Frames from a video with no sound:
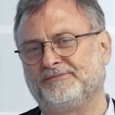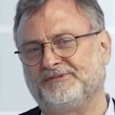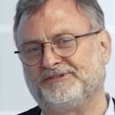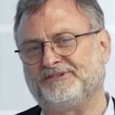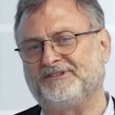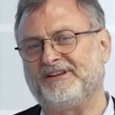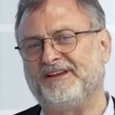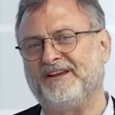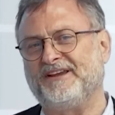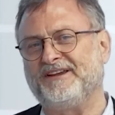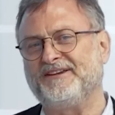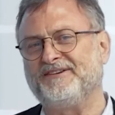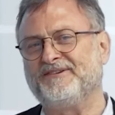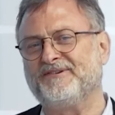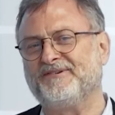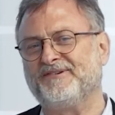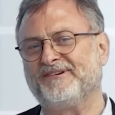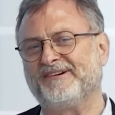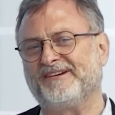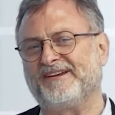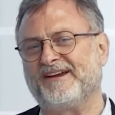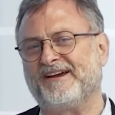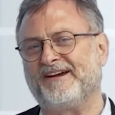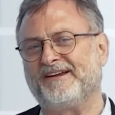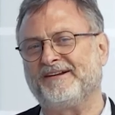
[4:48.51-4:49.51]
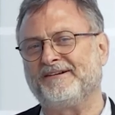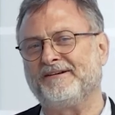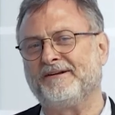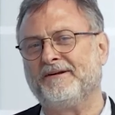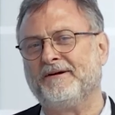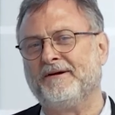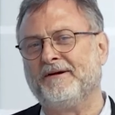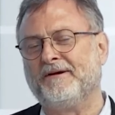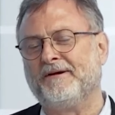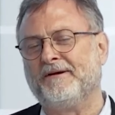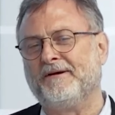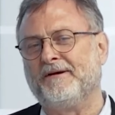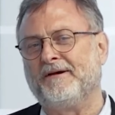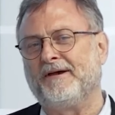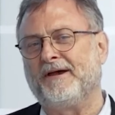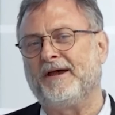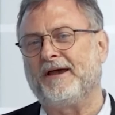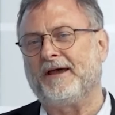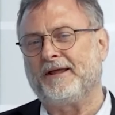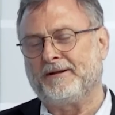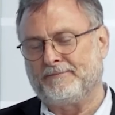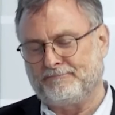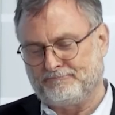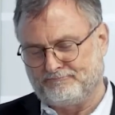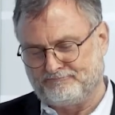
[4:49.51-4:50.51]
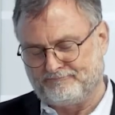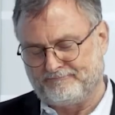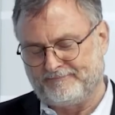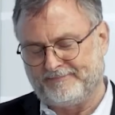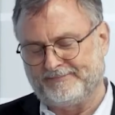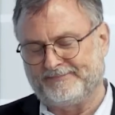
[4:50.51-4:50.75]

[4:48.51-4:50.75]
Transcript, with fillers: seeing you again and